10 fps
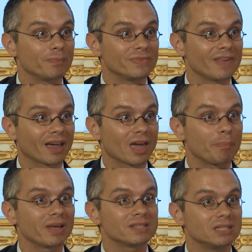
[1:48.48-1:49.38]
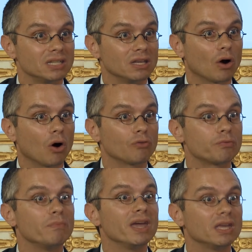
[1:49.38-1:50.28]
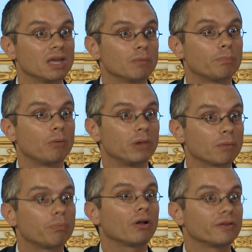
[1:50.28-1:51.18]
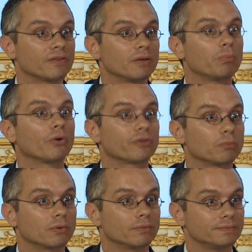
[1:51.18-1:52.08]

their capacity of making public policy possible.